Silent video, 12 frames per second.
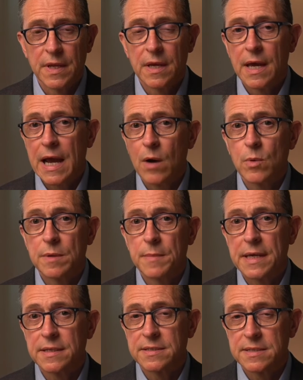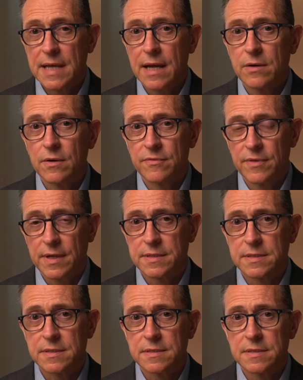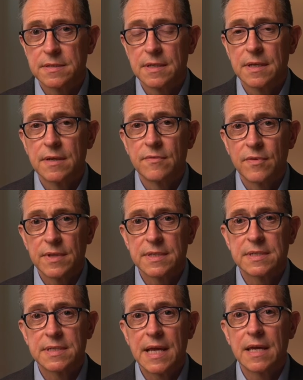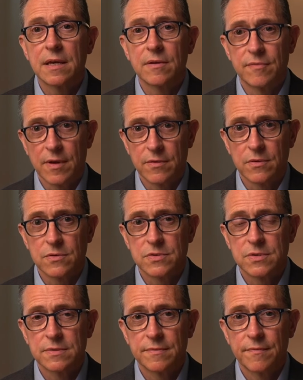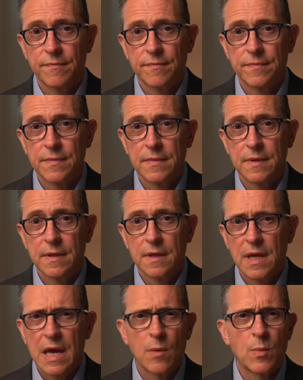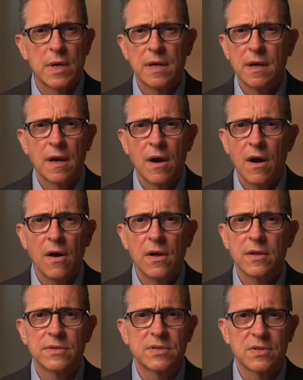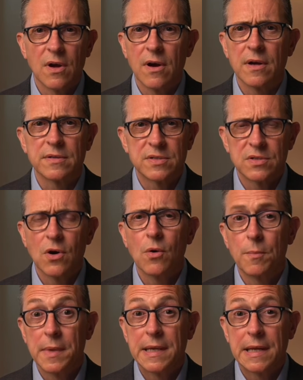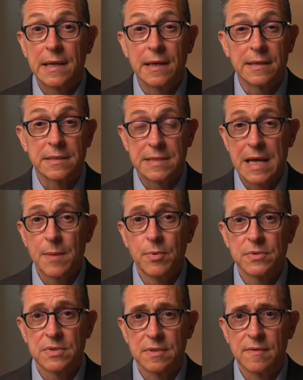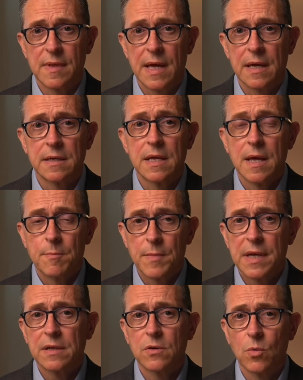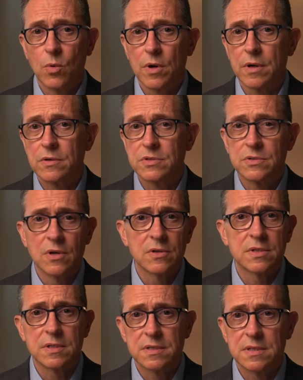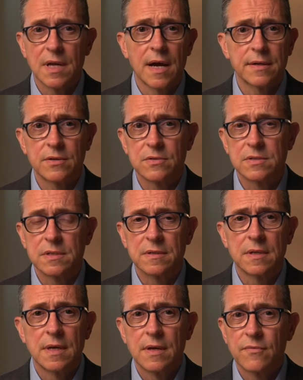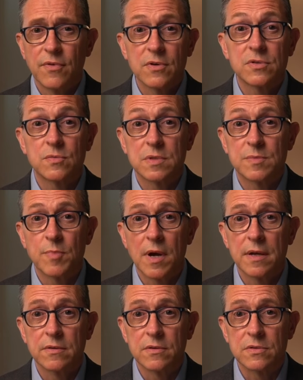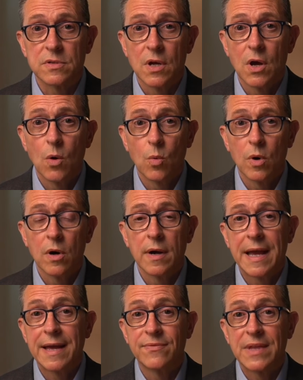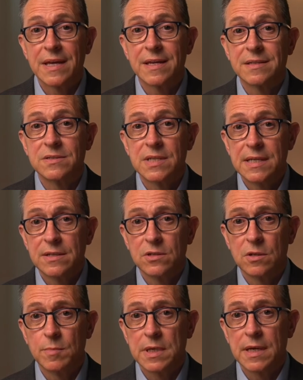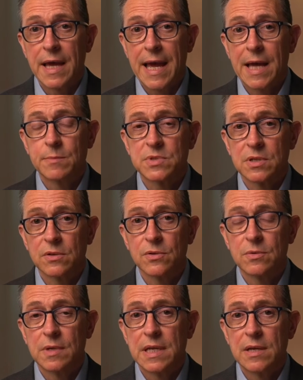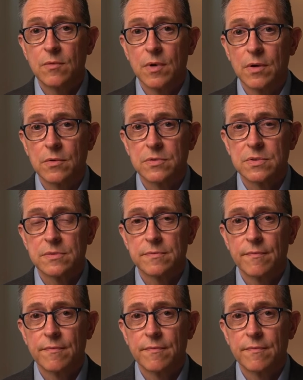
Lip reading: how we make sacrifices for the sake of others. And we all saw so many examples of that. Medical workers, nurses, doctors, and first responders were, and they continue to be, absolute heroes.